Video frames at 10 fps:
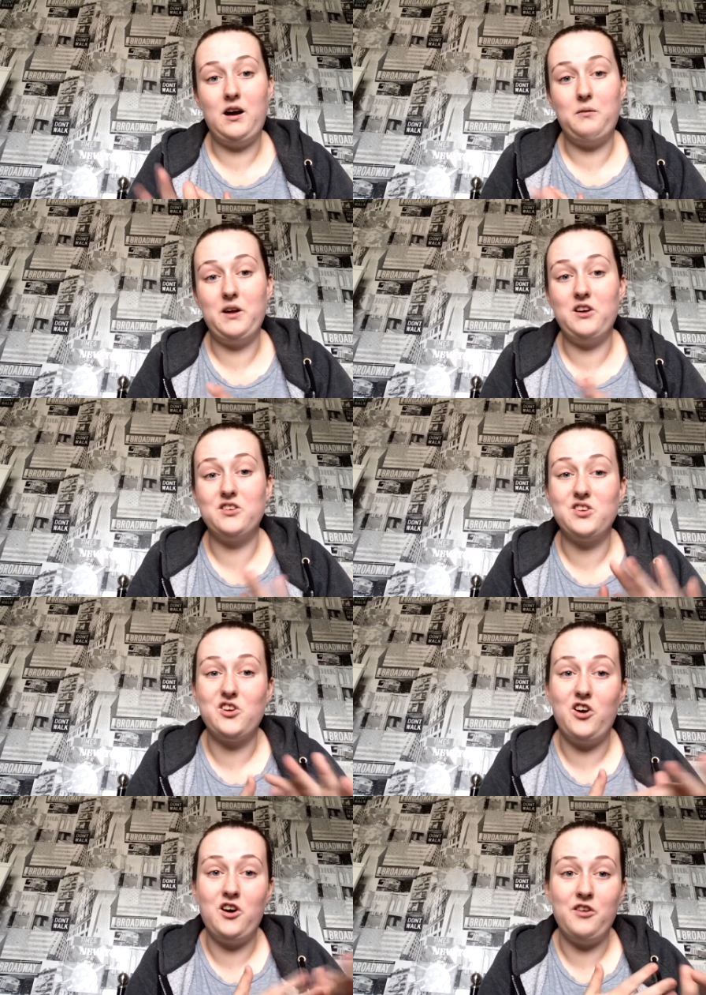we also
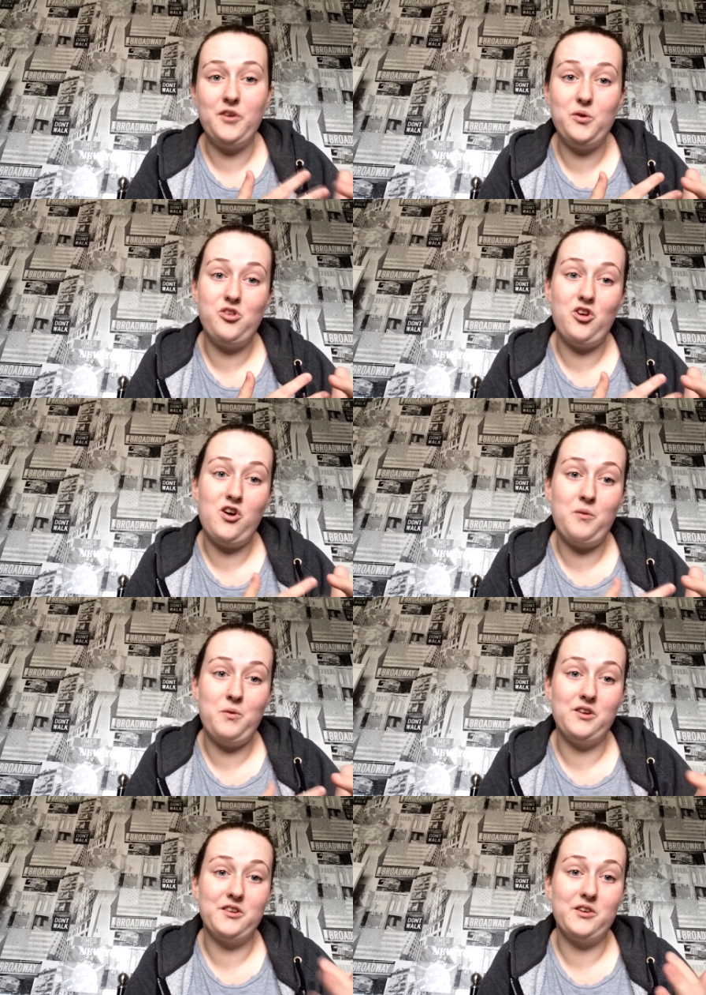got a food shop,
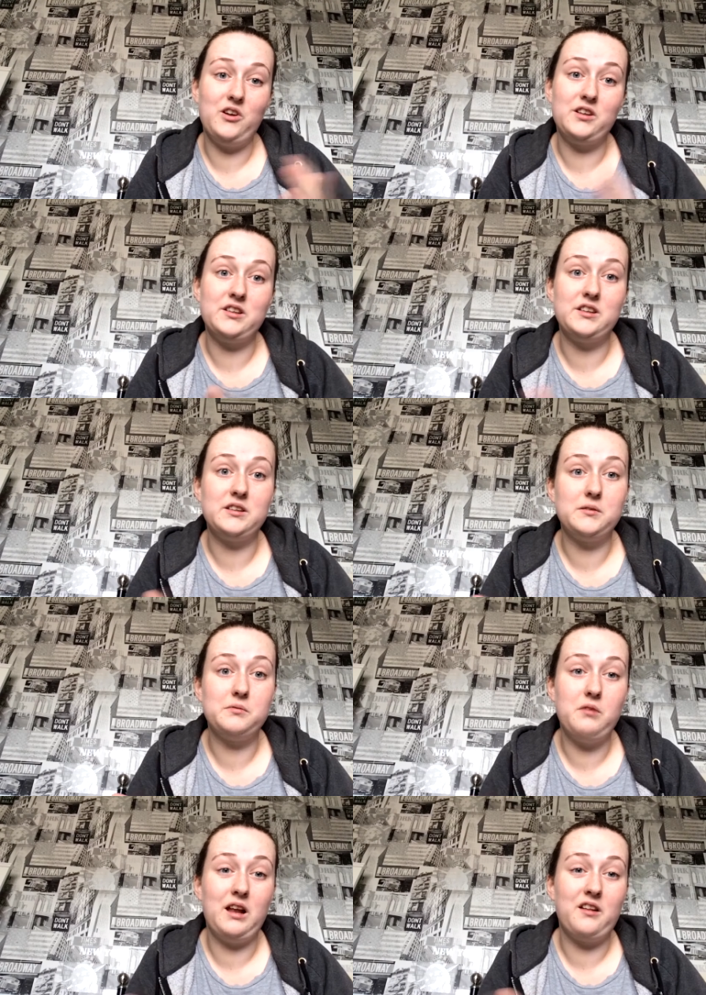we also got lots of
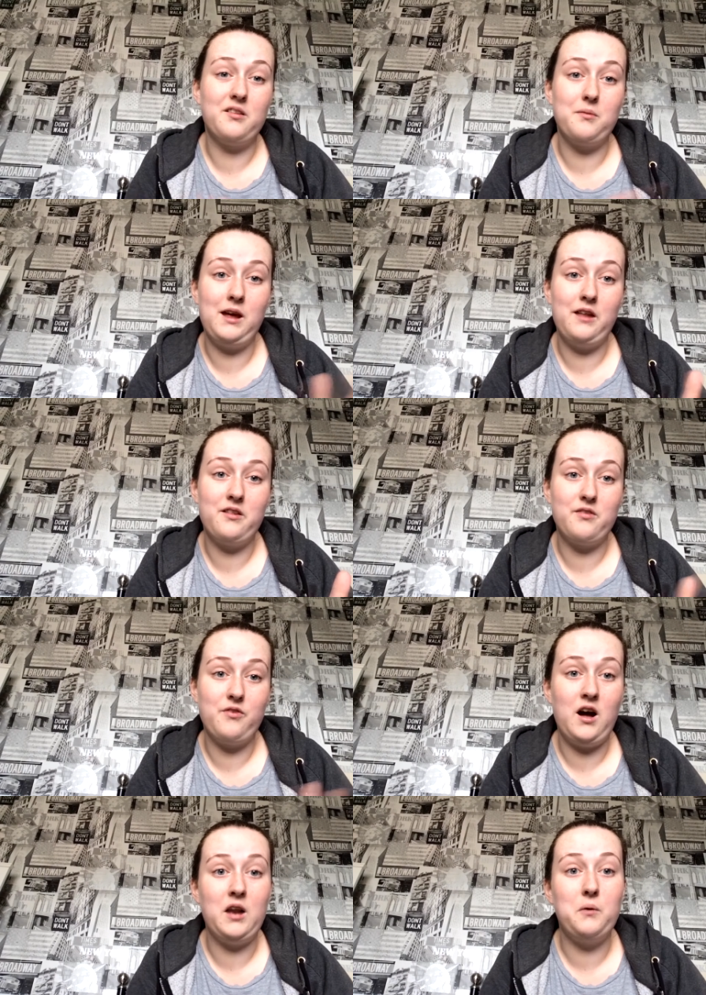like sweets
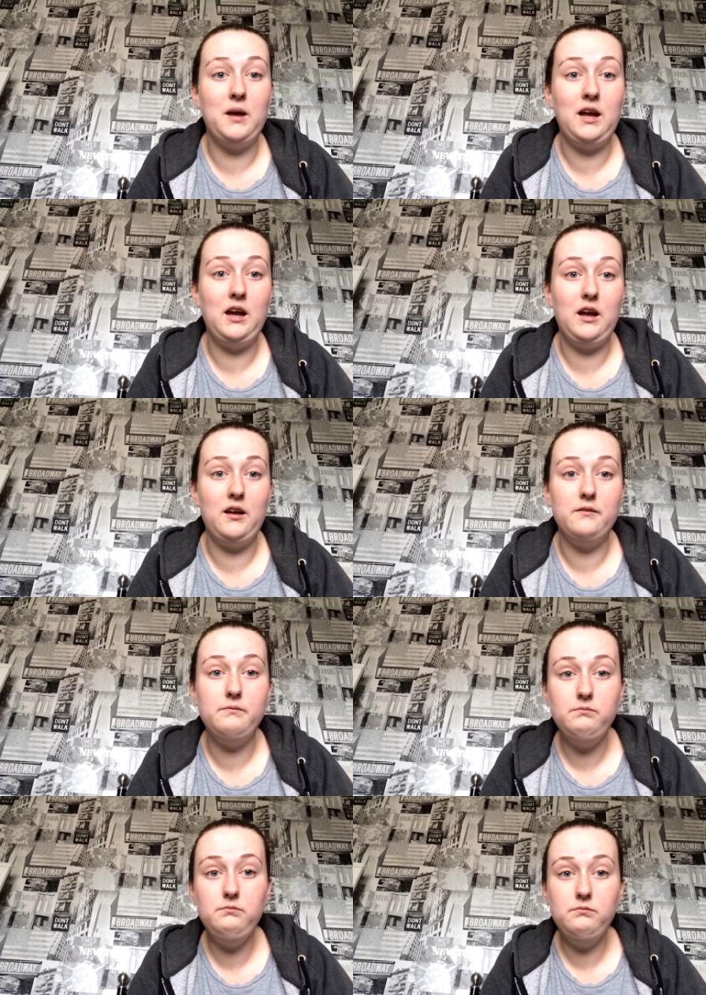for Halloween.
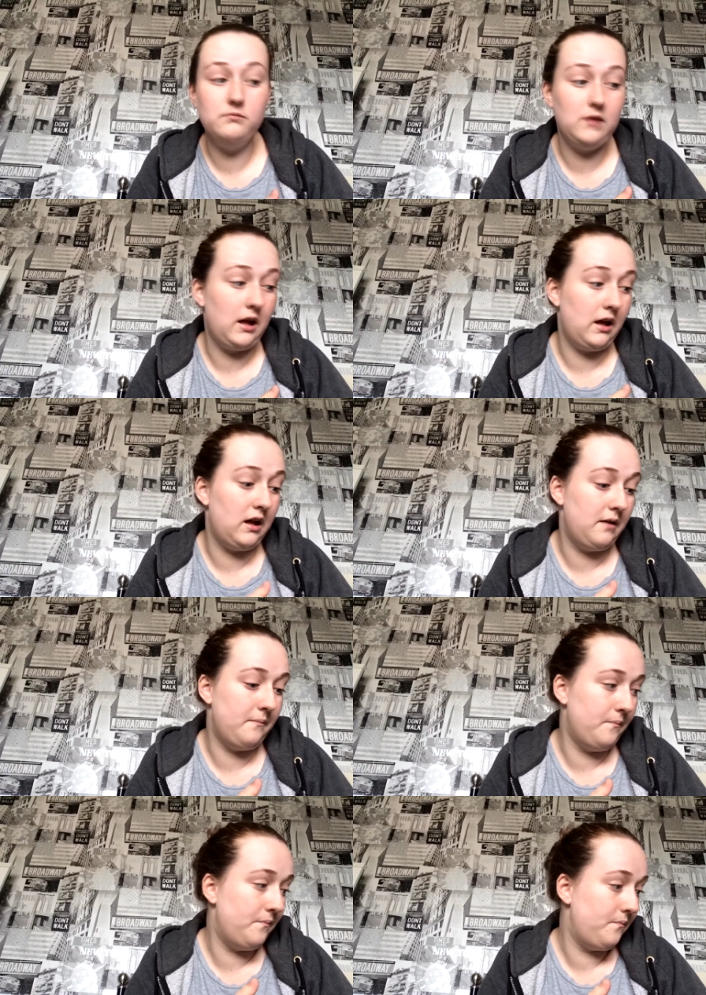Oh,